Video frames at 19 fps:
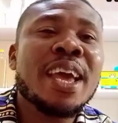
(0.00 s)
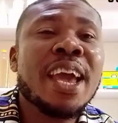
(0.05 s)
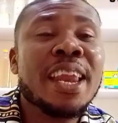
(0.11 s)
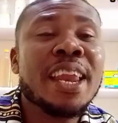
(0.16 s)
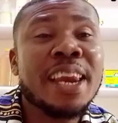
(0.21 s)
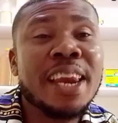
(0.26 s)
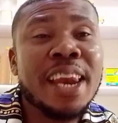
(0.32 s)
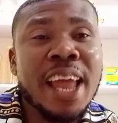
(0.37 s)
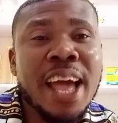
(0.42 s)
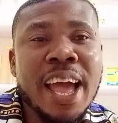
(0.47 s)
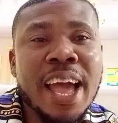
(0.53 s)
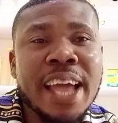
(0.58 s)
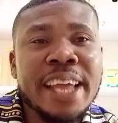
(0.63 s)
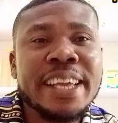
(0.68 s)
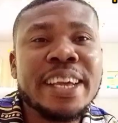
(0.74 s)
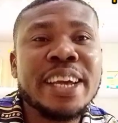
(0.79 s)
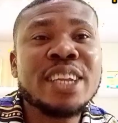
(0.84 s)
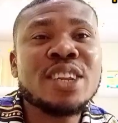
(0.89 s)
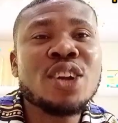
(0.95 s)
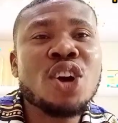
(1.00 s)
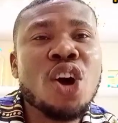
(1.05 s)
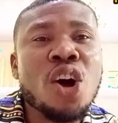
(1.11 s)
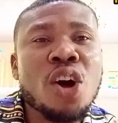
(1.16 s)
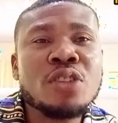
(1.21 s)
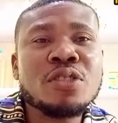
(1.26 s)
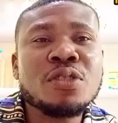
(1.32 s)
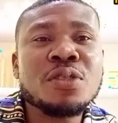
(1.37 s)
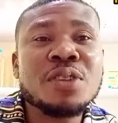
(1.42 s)
and like, and
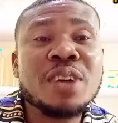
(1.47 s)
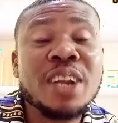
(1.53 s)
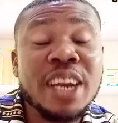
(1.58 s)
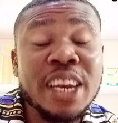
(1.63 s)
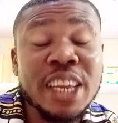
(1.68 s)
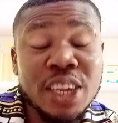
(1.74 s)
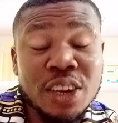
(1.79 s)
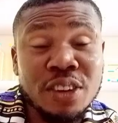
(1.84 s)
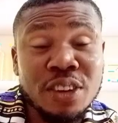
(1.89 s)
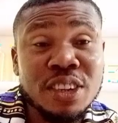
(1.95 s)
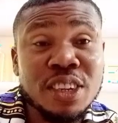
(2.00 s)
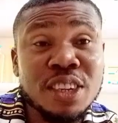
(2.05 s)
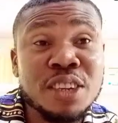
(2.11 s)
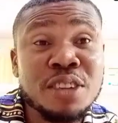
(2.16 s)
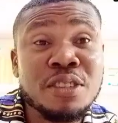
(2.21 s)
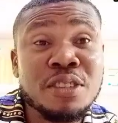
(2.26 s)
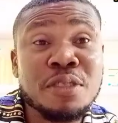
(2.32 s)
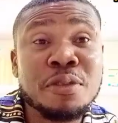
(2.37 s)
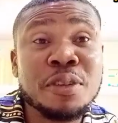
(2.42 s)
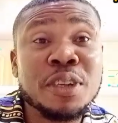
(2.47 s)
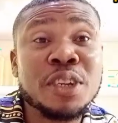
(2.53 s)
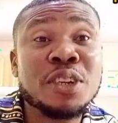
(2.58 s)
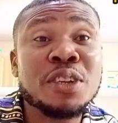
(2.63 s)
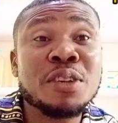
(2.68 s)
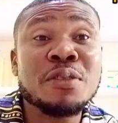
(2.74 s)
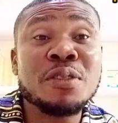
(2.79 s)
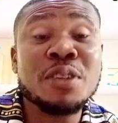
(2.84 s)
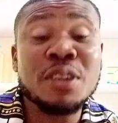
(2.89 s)
also click on the
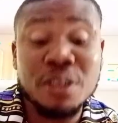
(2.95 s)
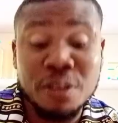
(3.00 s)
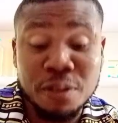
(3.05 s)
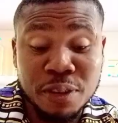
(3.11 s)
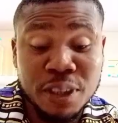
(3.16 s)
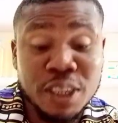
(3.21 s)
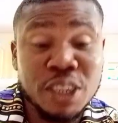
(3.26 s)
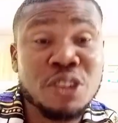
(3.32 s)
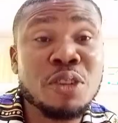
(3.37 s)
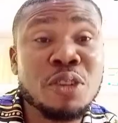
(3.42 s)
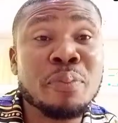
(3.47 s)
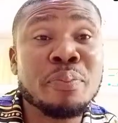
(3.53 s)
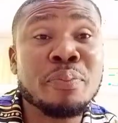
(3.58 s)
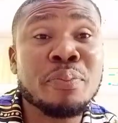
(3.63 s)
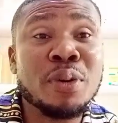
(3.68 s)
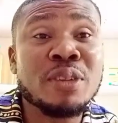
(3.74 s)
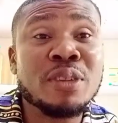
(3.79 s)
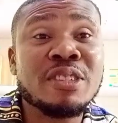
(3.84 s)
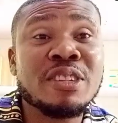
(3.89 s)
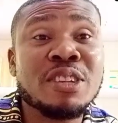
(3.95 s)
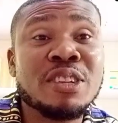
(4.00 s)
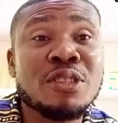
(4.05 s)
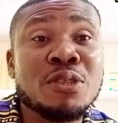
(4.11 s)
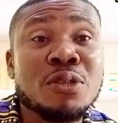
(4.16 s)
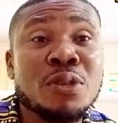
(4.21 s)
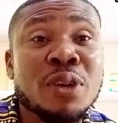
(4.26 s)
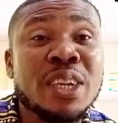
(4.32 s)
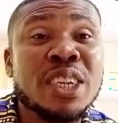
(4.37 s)
notification button
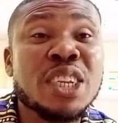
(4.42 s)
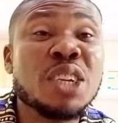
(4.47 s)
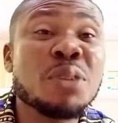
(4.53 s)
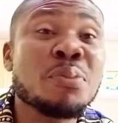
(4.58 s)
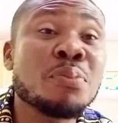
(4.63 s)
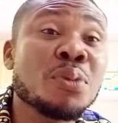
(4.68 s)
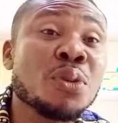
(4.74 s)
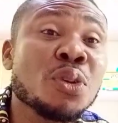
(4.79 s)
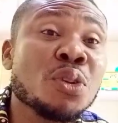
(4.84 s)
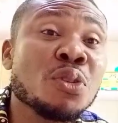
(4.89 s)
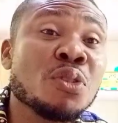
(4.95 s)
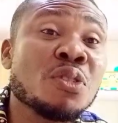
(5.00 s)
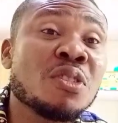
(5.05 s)
to enable